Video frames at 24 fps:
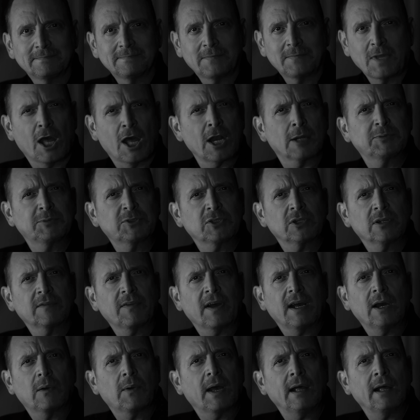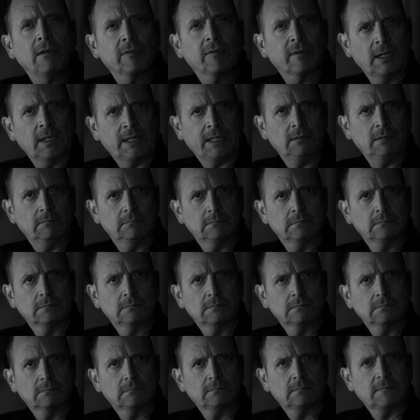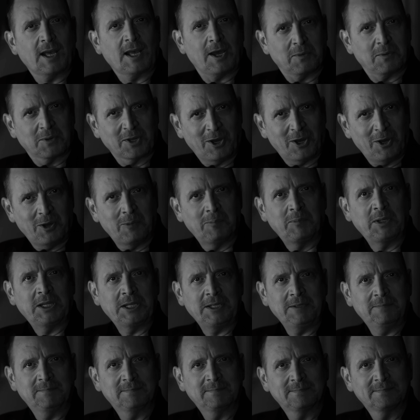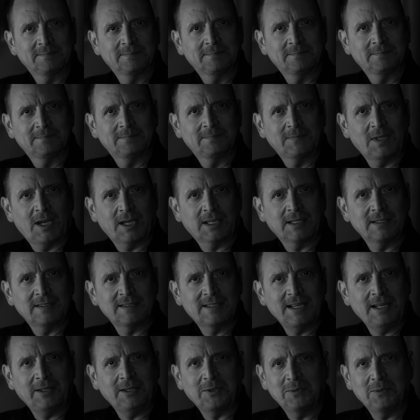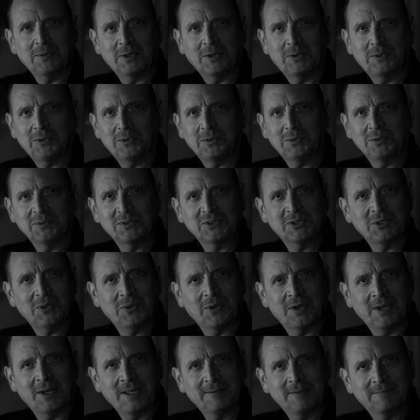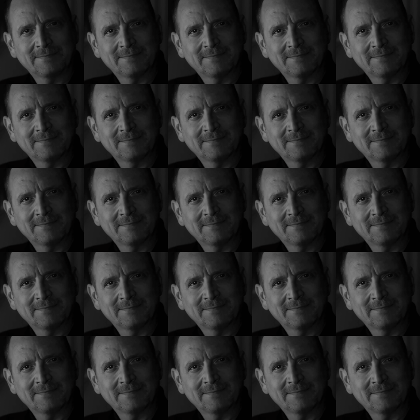and observe how healthily, how calmly, I can tell you the whole story.